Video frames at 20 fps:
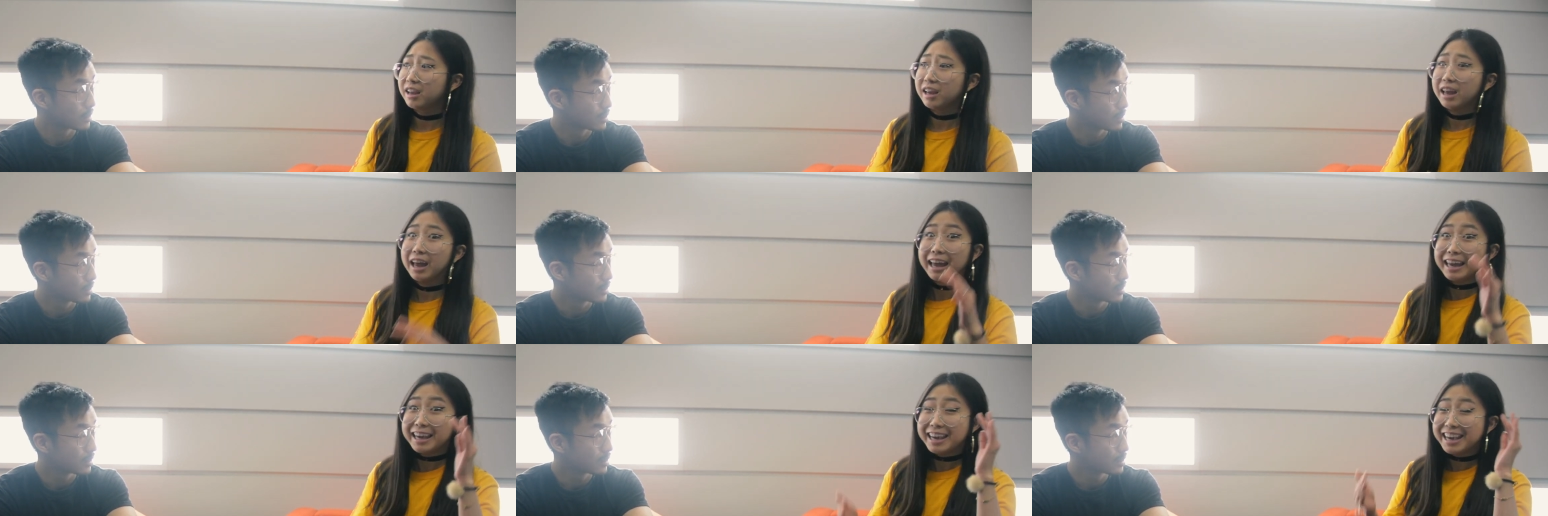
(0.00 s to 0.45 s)

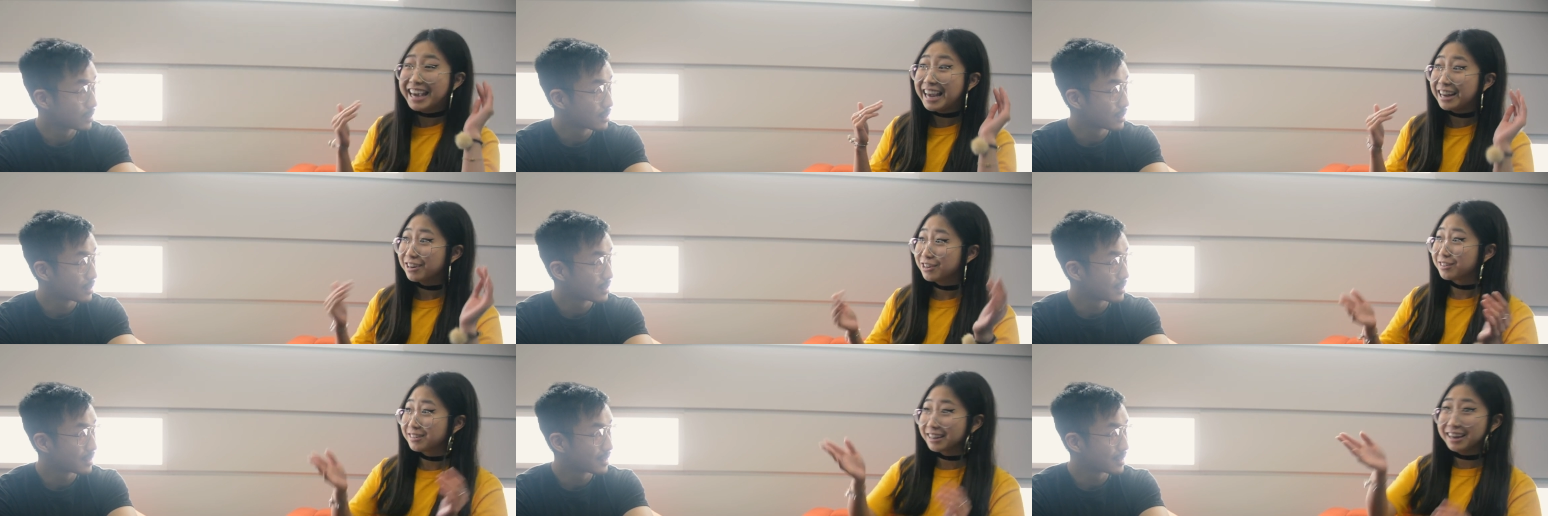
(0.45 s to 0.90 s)
Speaker 1: he
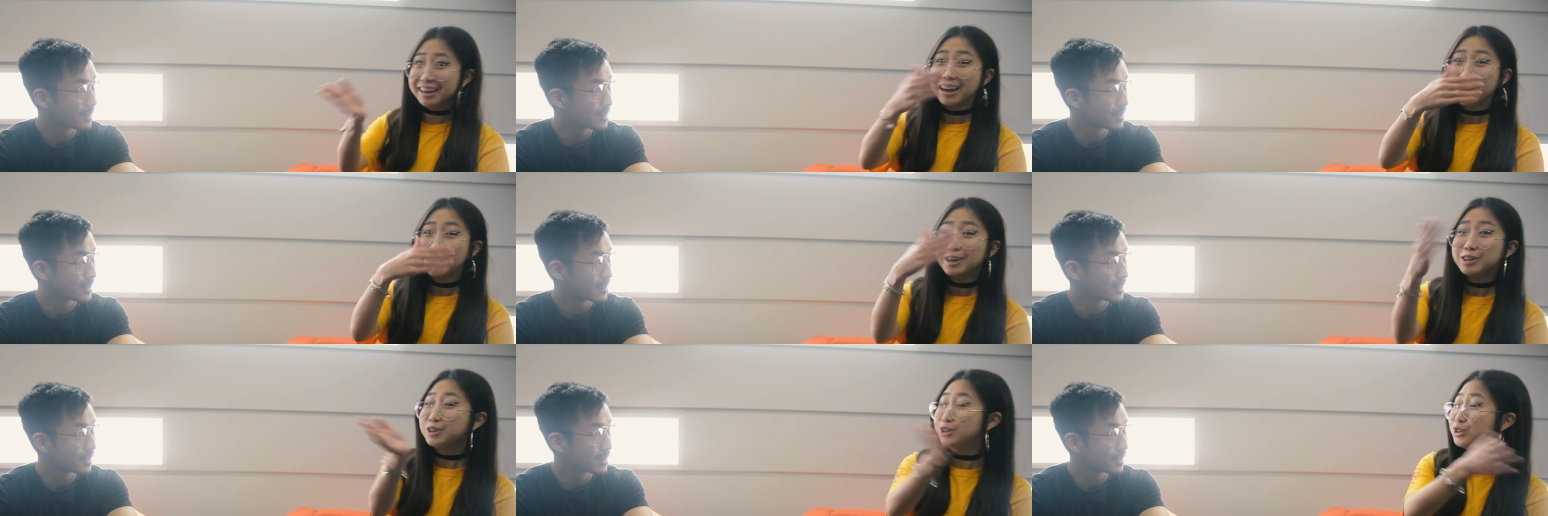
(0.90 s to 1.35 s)
just like
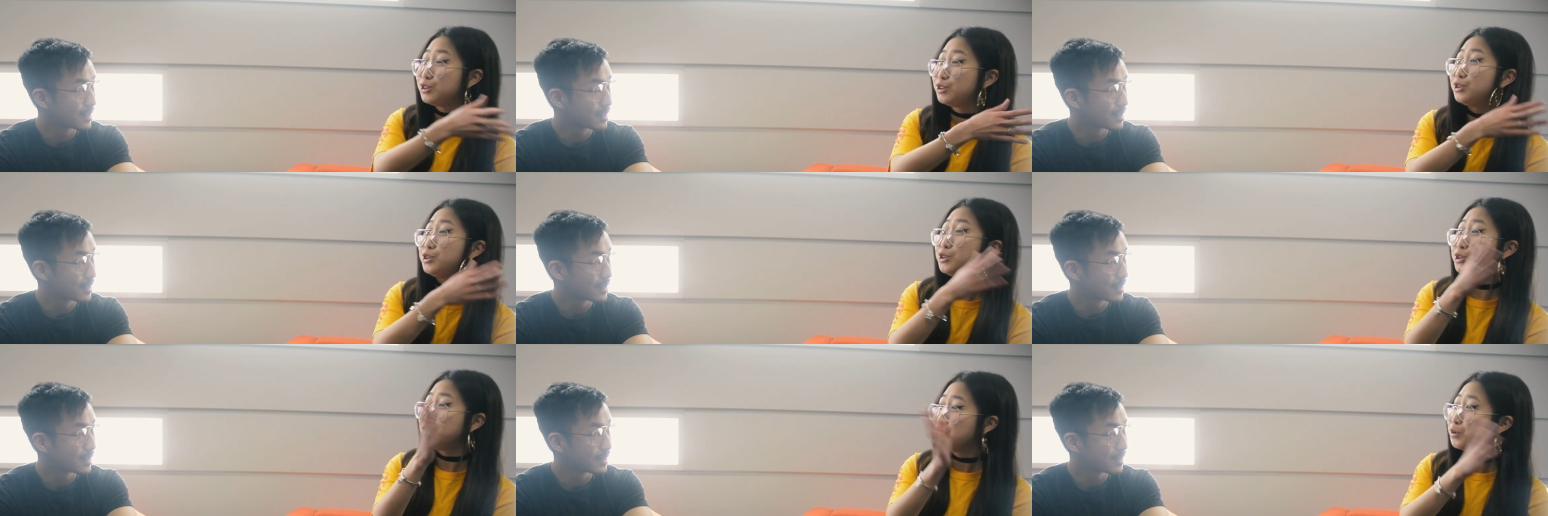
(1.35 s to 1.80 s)

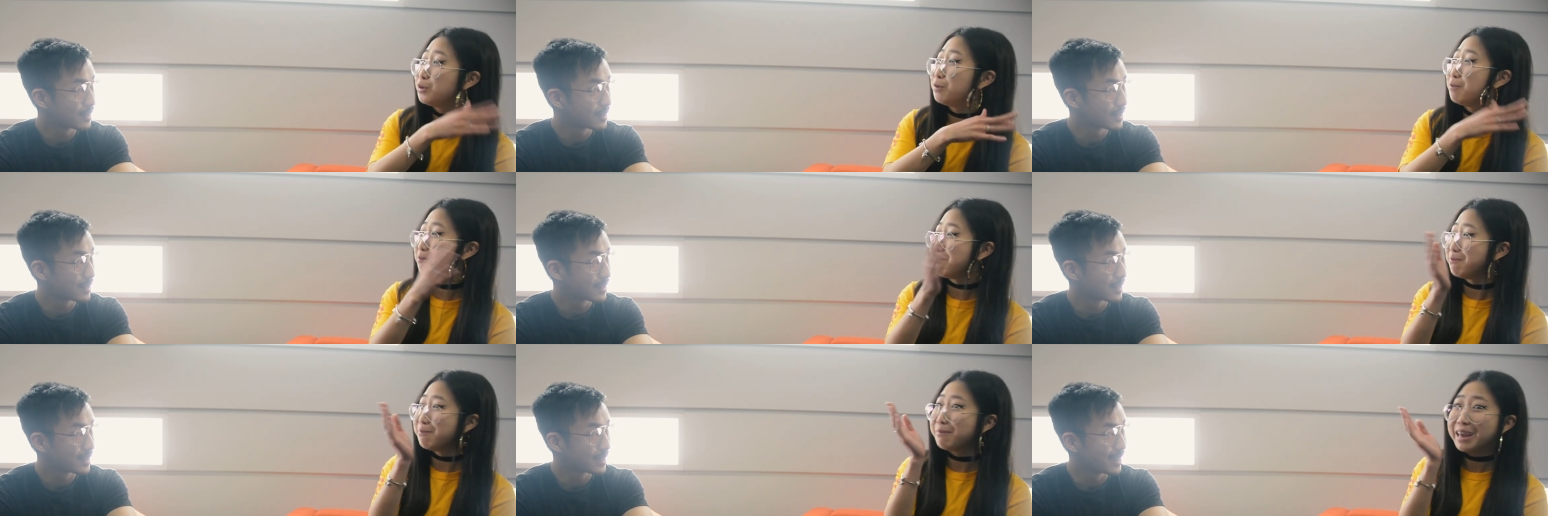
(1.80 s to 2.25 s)

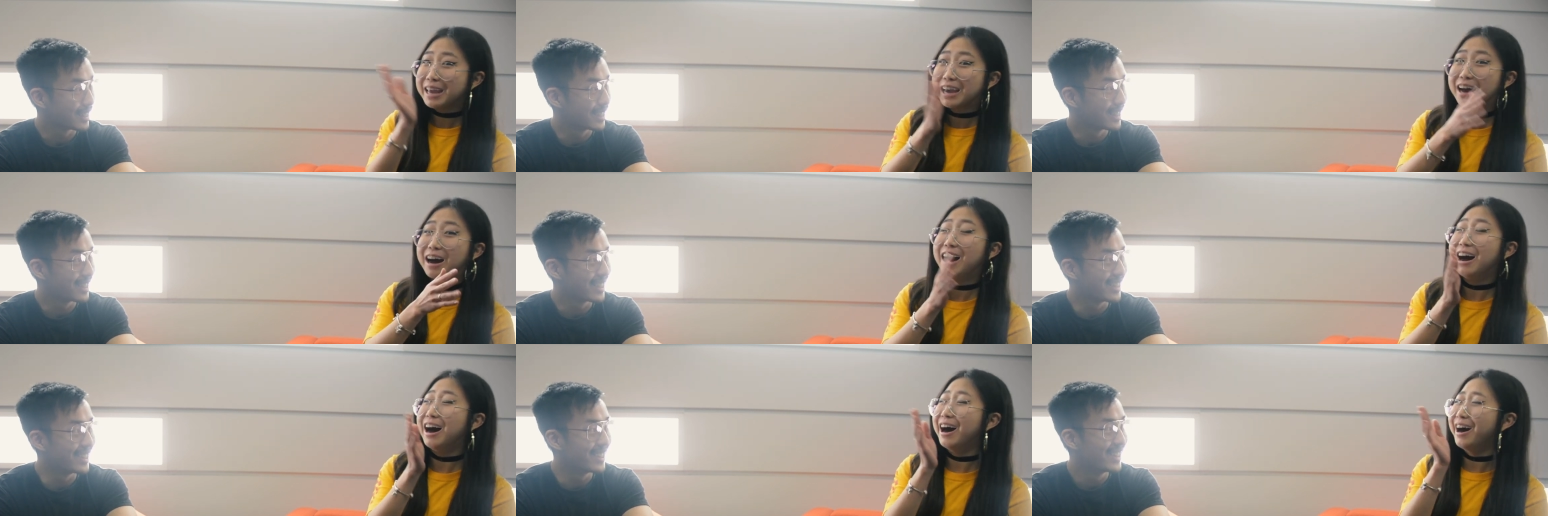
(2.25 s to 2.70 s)
shooed me
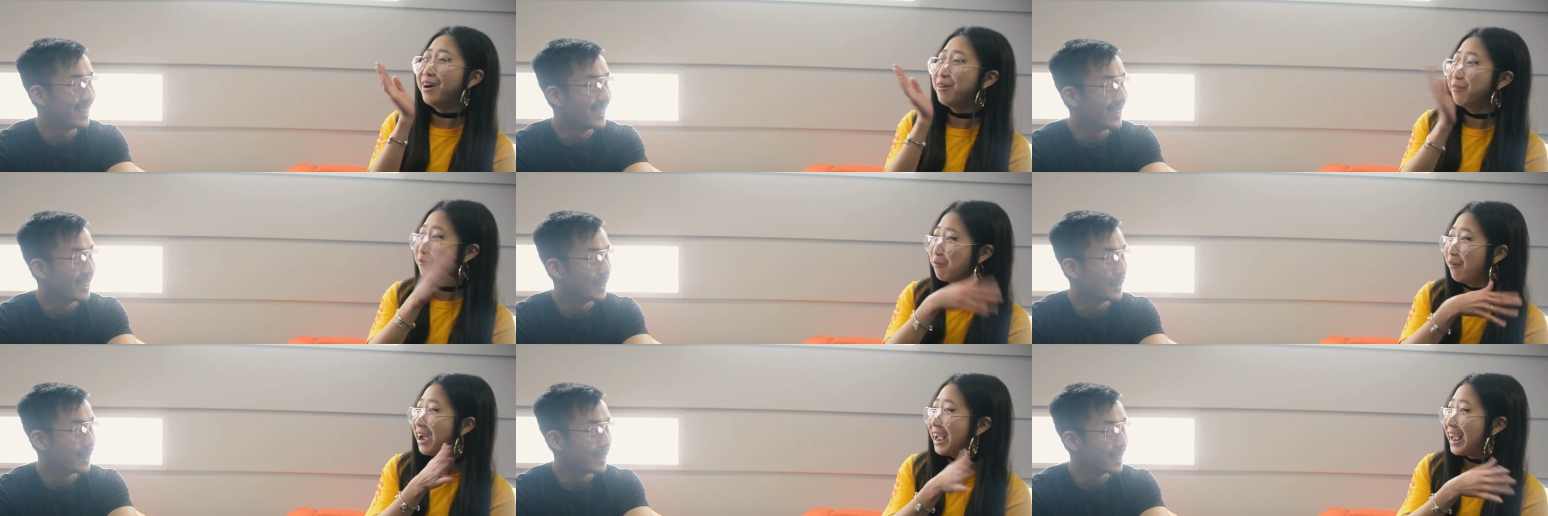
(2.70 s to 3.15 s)

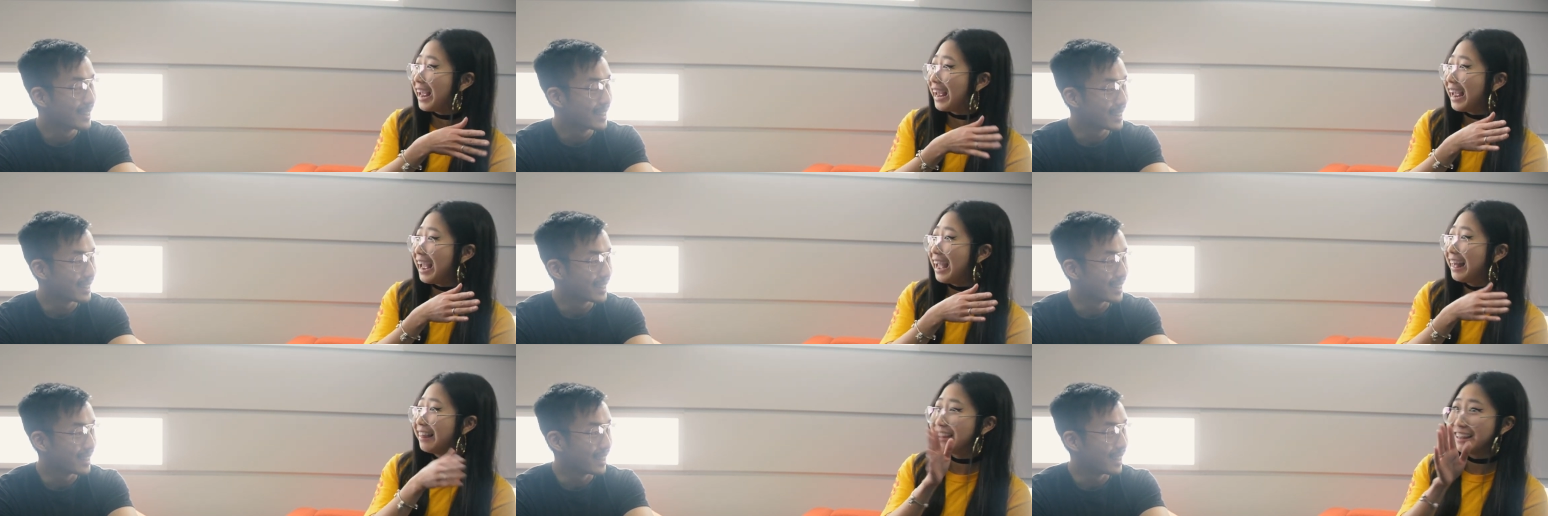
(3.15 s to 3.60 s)
away,
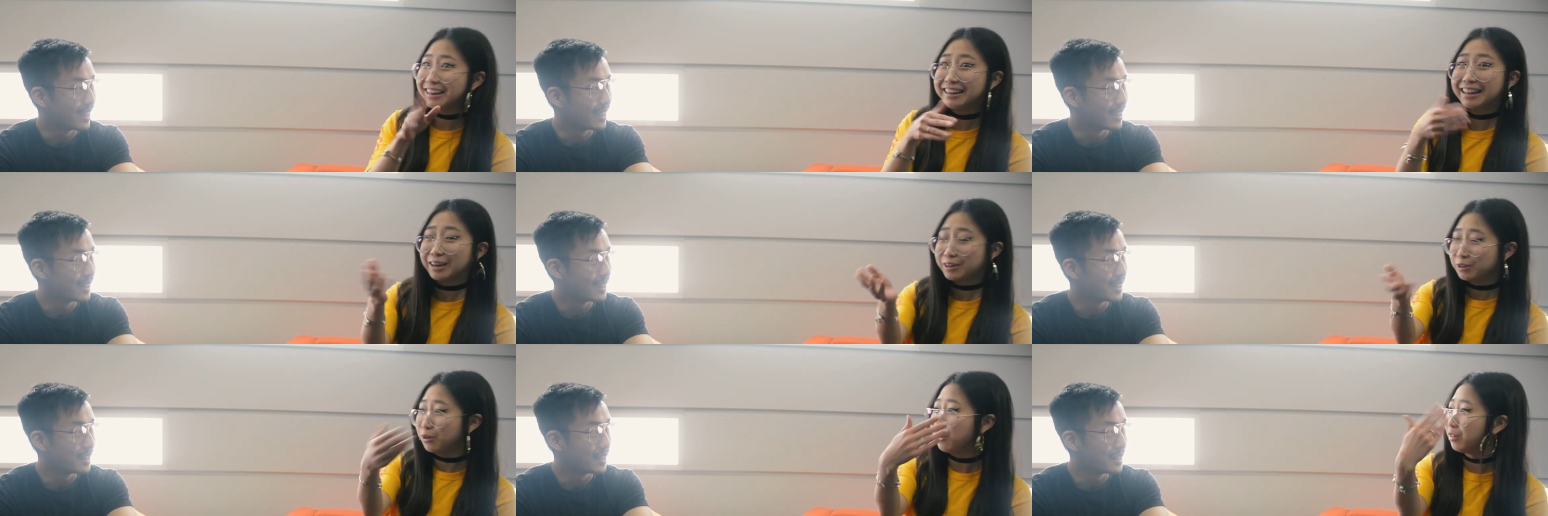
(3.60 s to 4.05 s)
and then
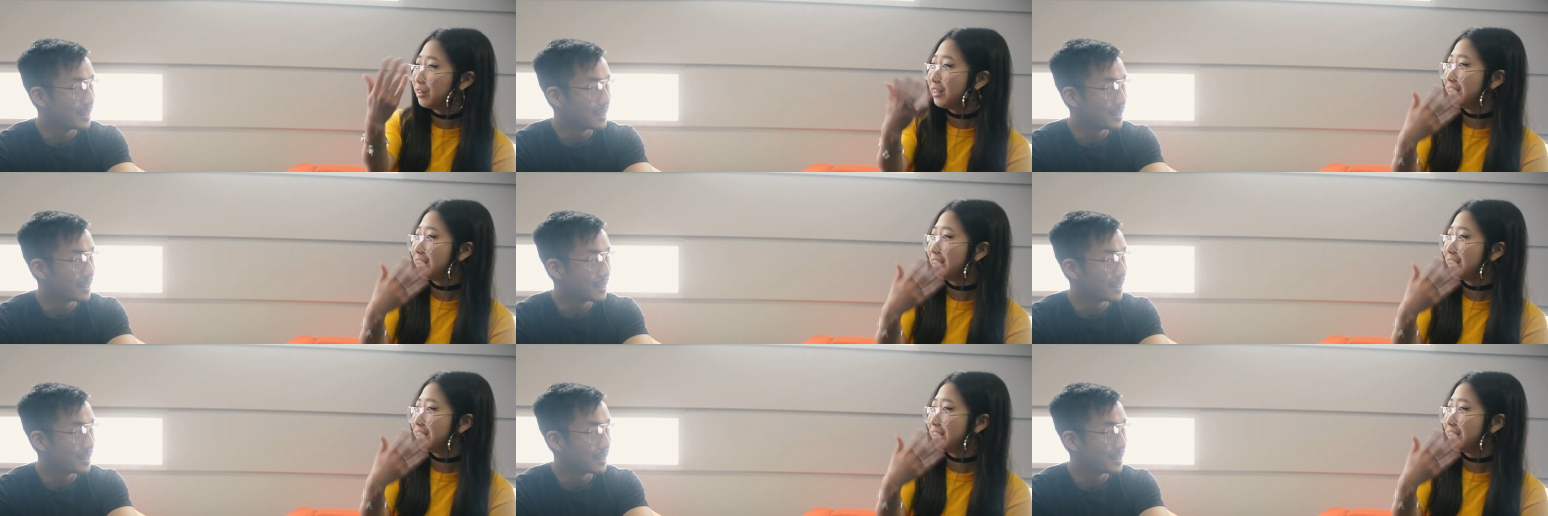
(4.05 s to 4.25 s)
like told